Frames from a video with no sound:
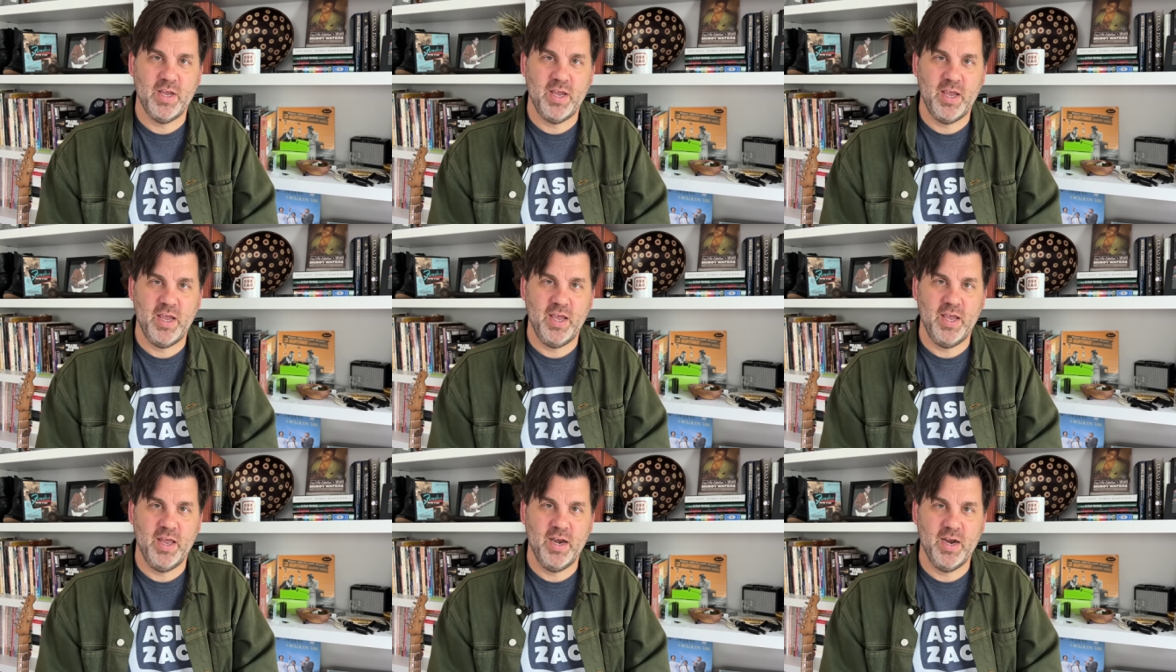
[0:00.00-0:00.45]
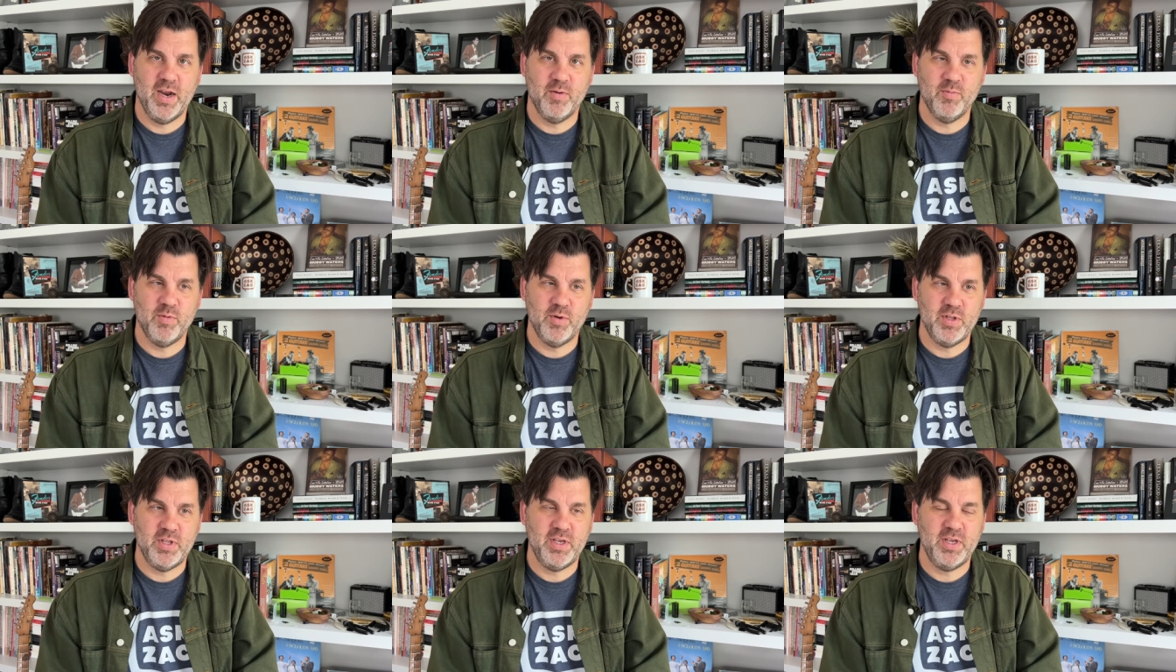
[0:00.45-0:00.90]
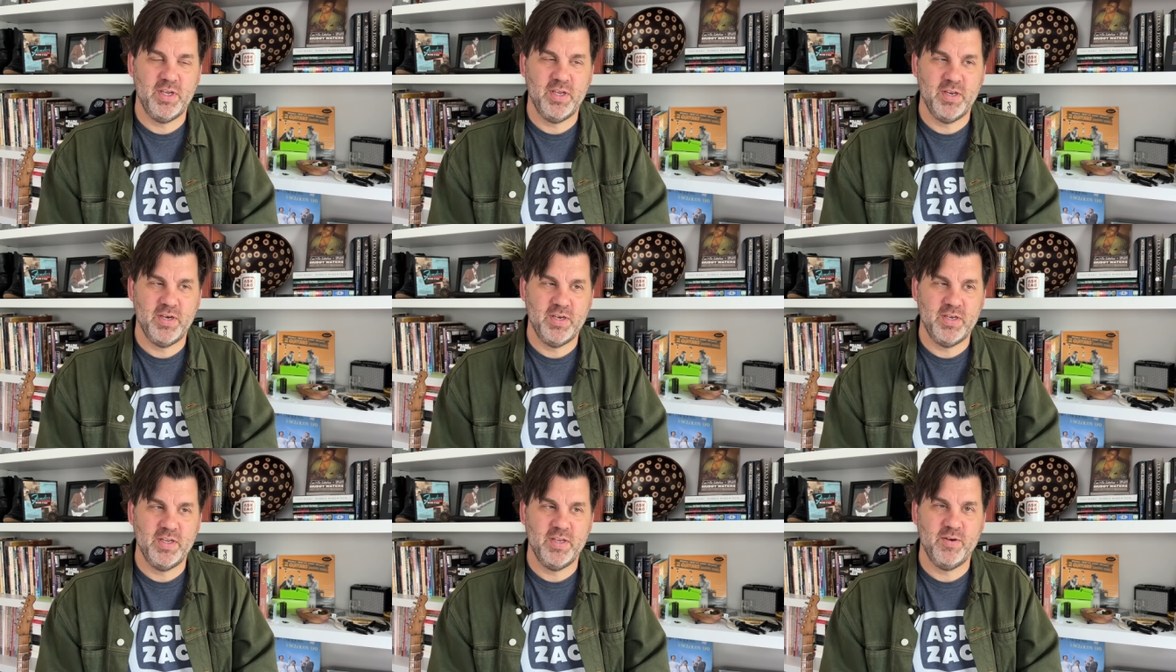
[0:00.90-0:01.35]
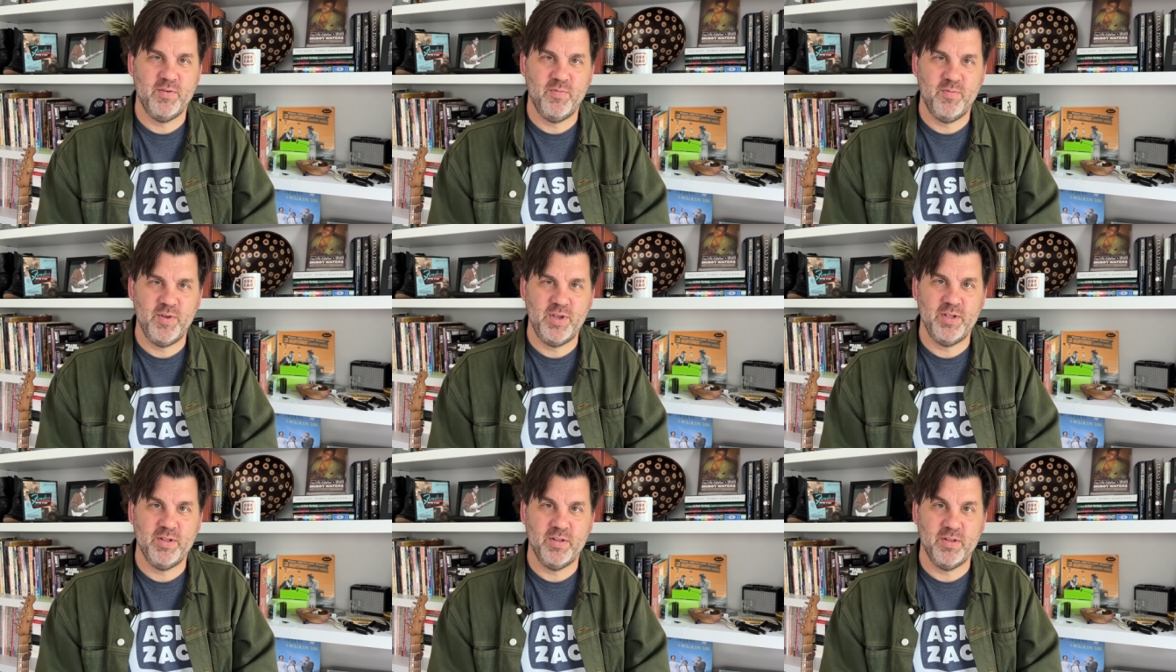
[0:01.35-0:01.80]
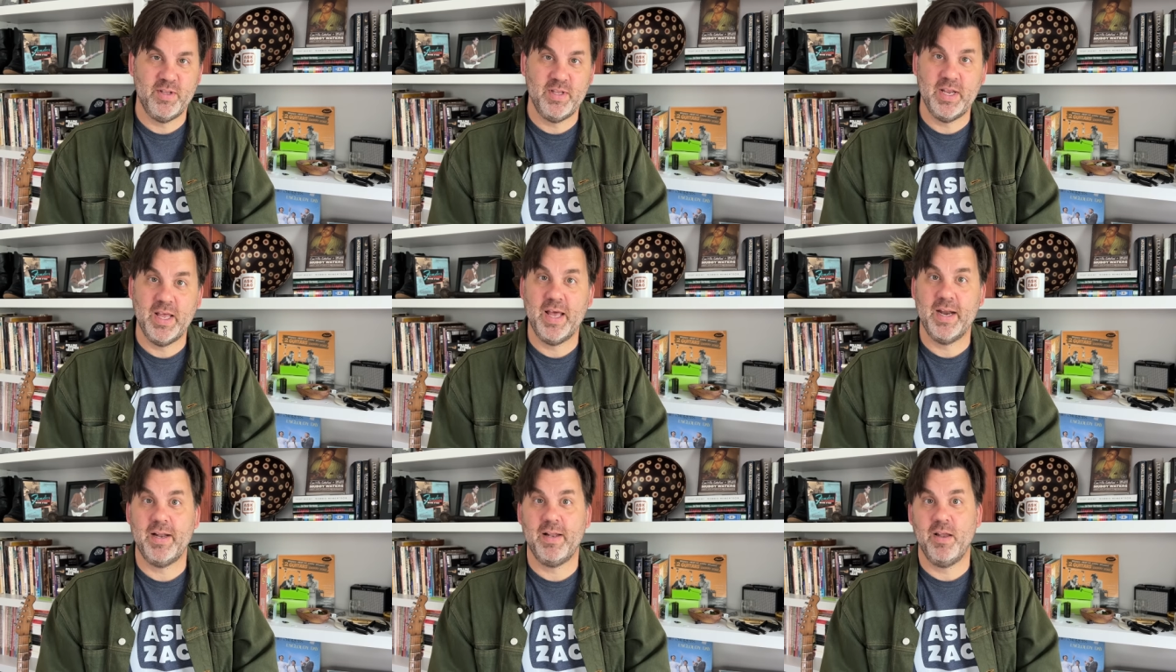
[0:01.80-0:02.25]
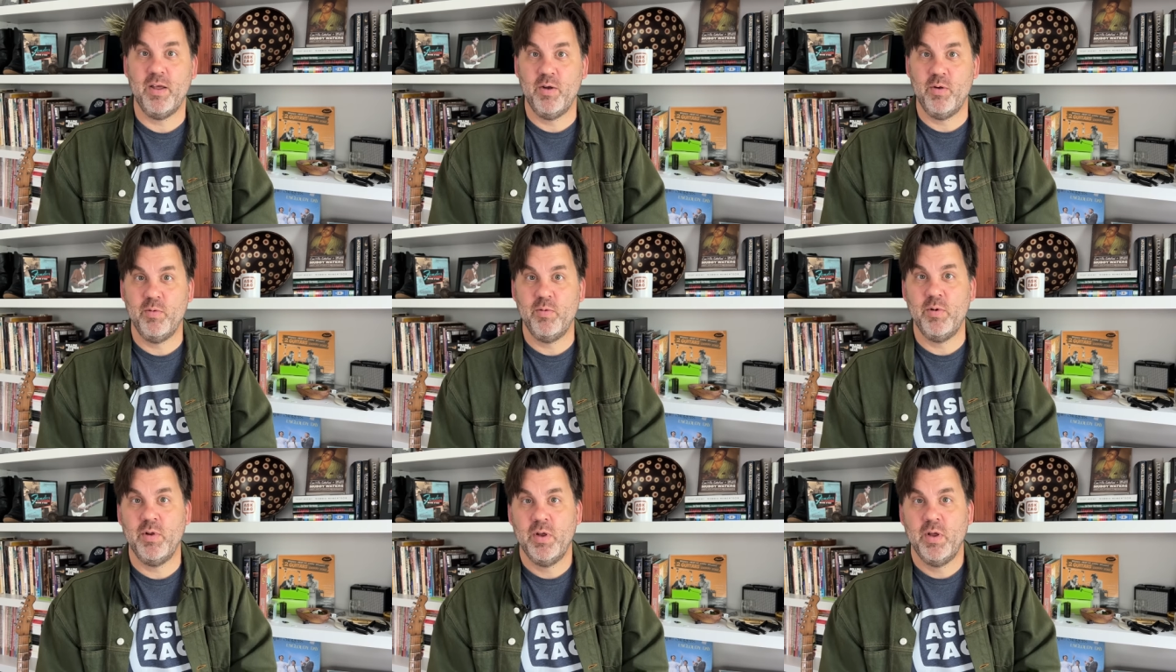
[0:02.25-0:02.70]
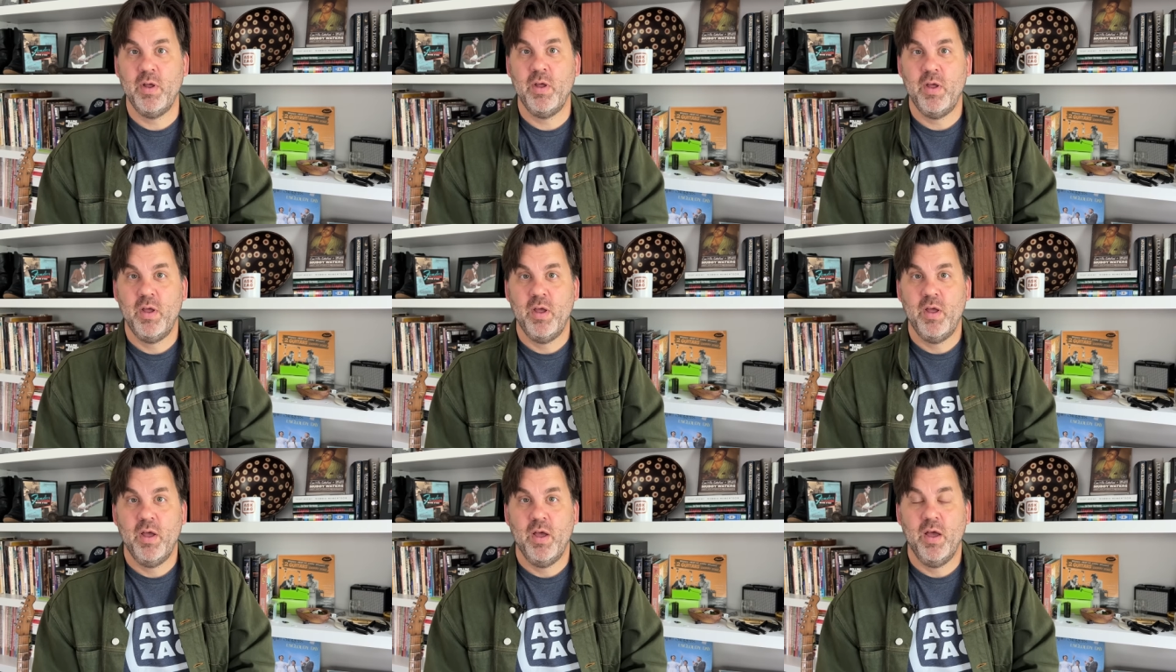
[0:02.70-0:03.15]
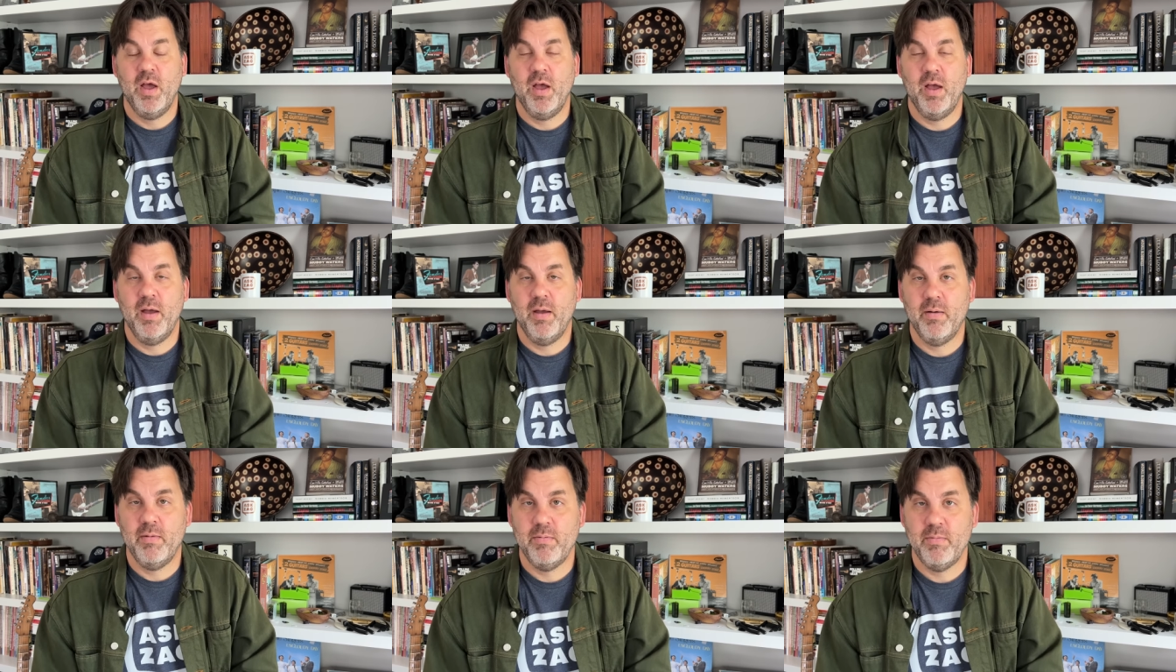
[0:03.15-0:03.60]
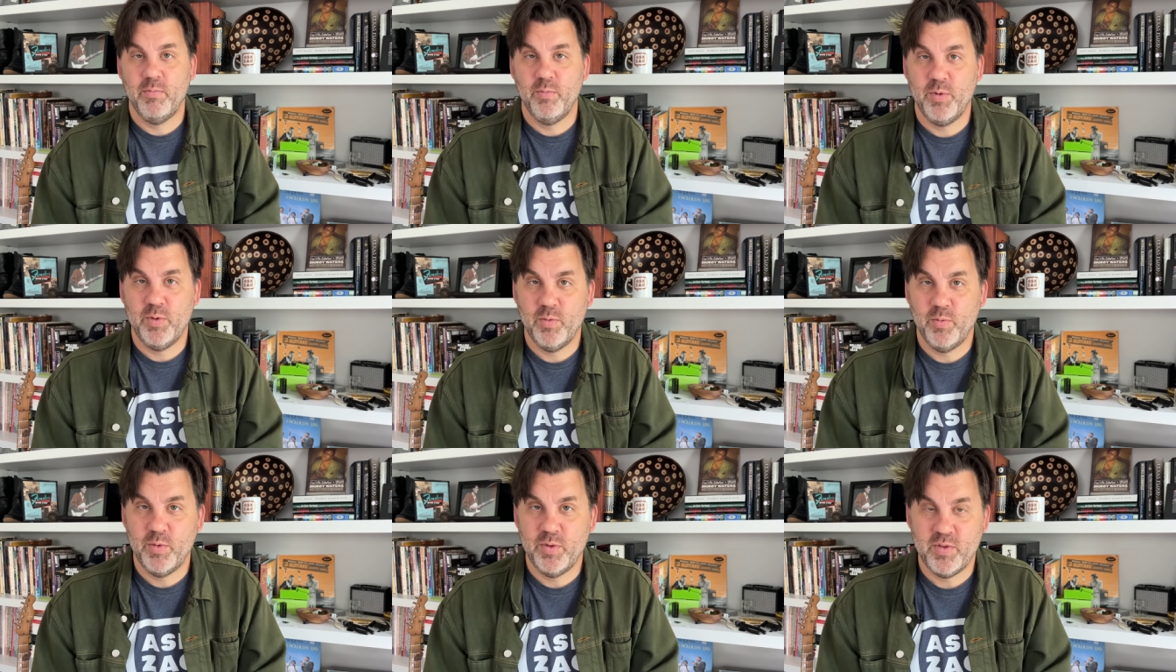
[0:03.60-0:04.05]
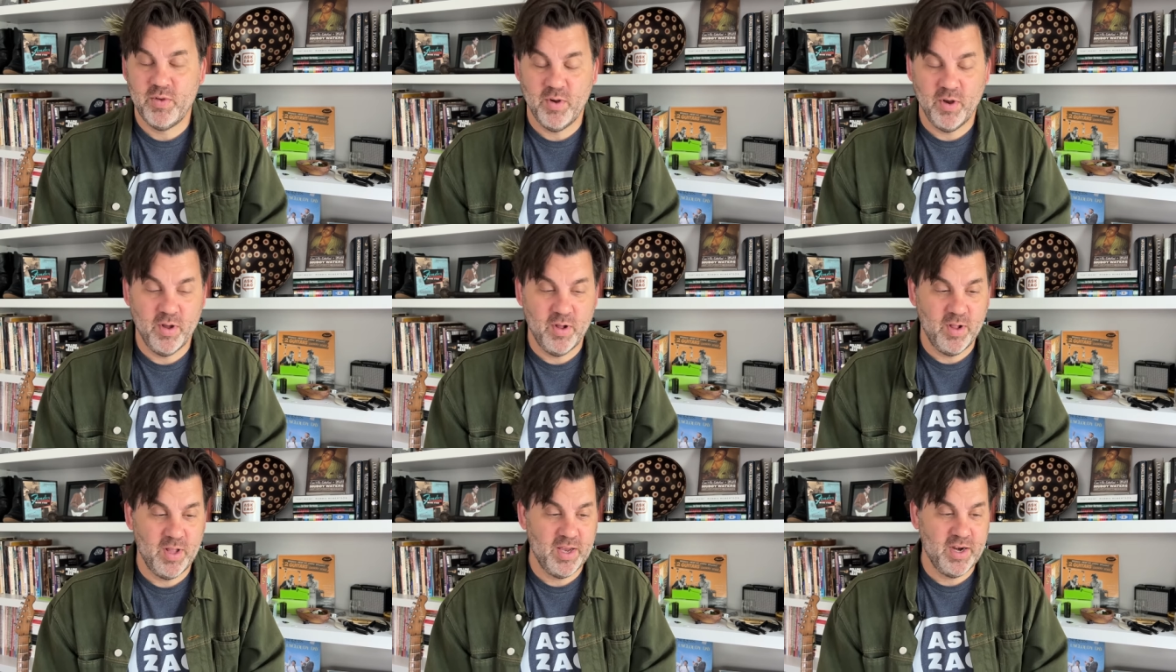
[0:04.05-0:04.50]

And I really did feel not alone uh, with, with y'all.